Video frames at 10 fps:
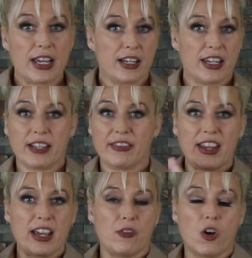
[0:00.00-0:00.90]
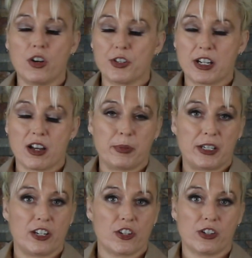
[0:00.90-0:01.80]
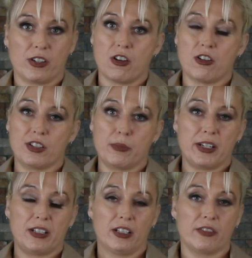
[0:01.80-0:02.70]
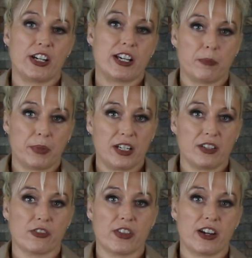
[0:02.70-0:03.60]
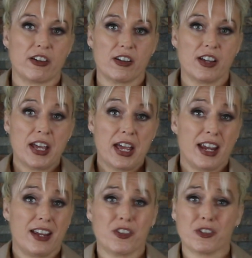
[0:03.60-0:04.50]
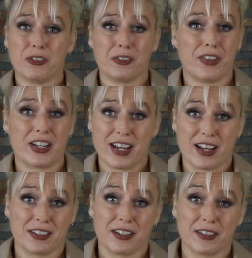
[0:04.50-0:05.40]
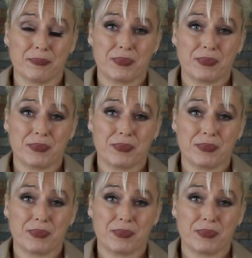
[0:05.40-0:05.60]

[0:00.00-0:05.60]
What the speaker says: Again, they have all the competition, all the big delivery companies are there, and they're doing fantastic.